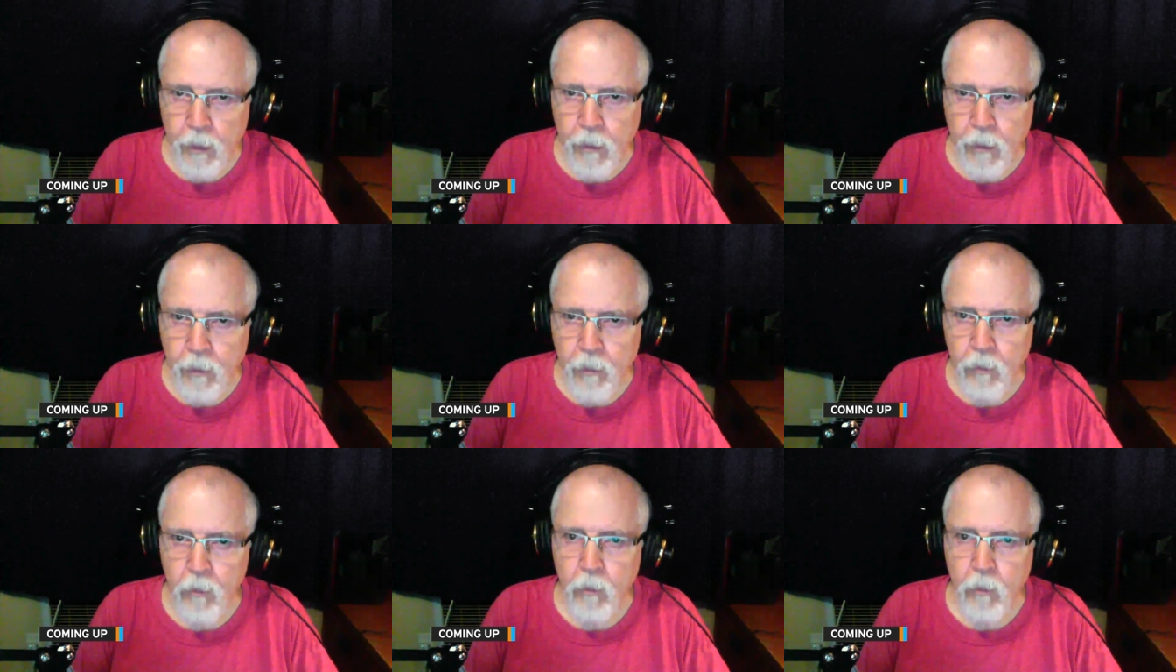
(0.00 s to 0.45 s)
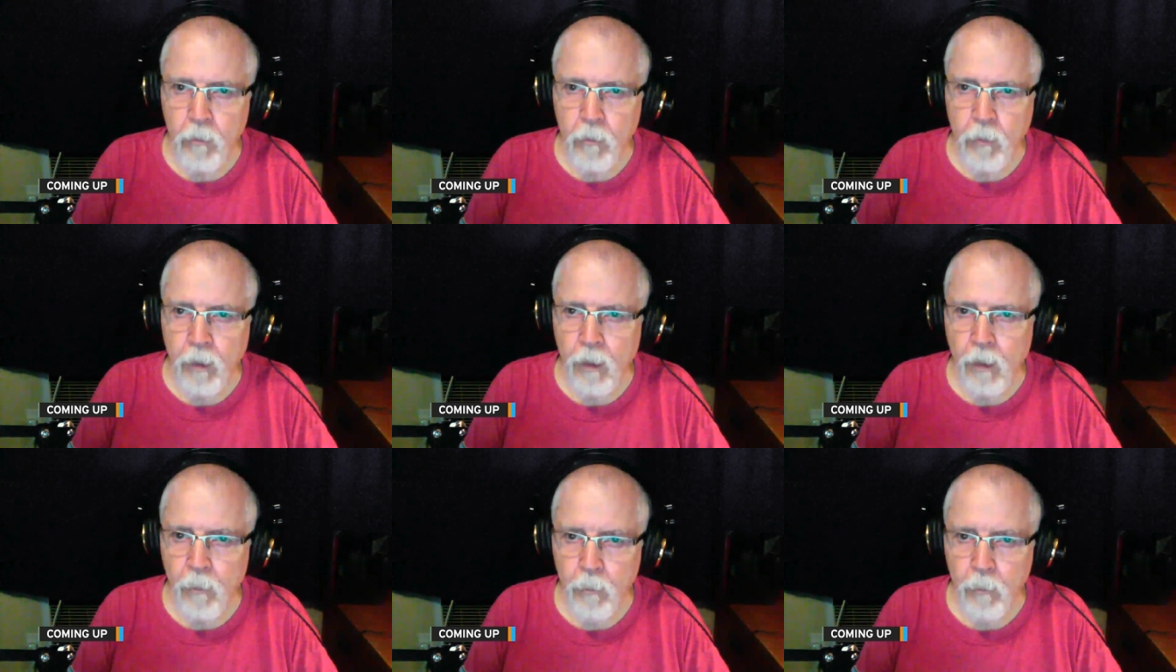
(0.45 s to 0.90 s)
you know,
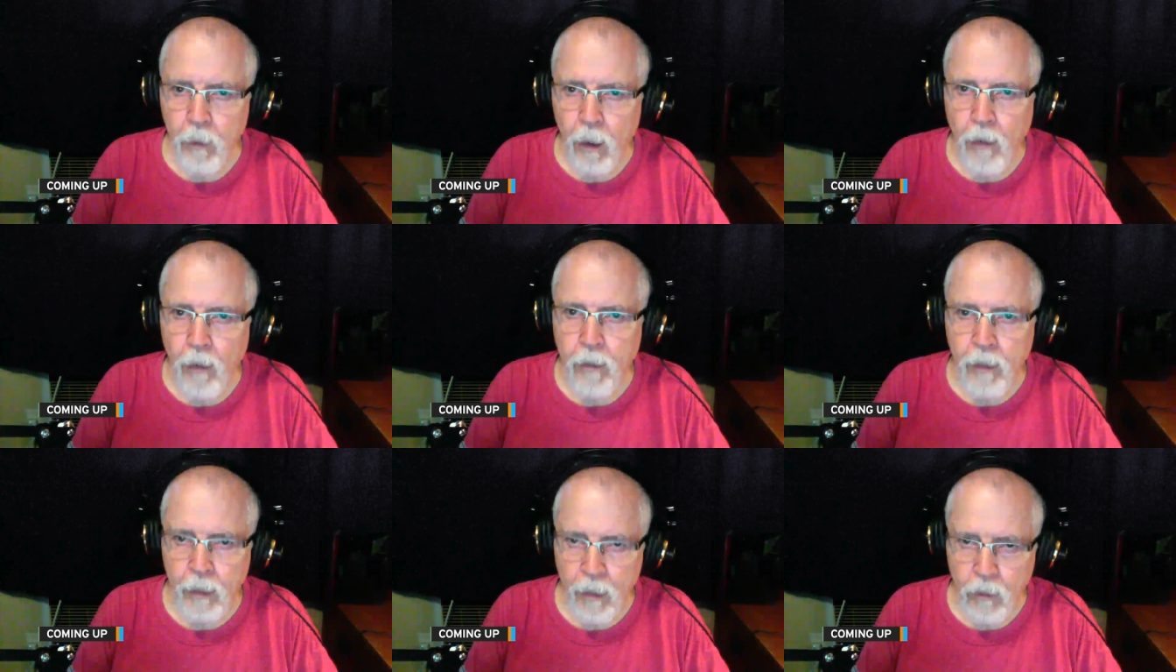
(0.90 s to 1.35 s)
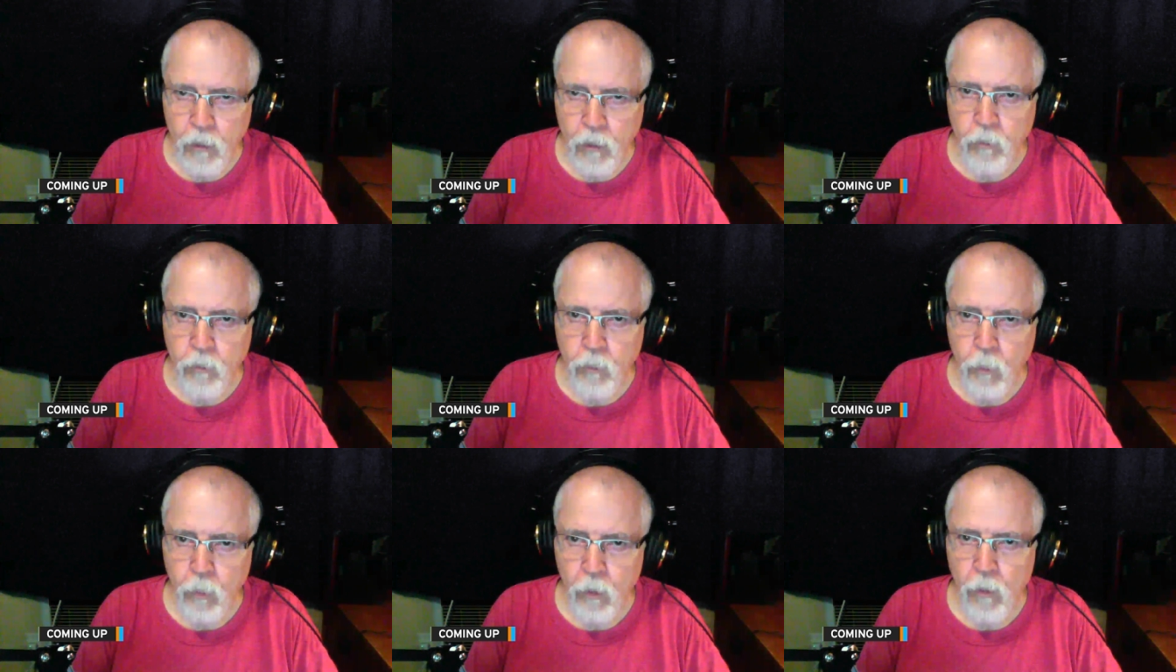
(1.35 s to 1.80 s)
that I podcast
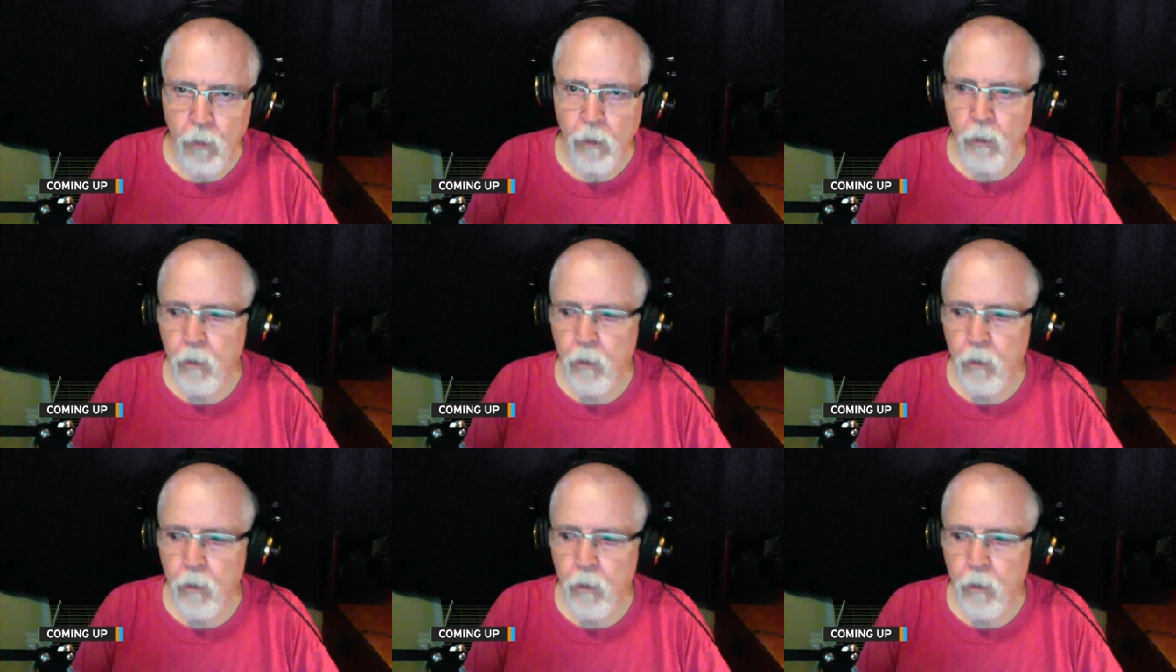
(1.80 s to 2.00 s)
for.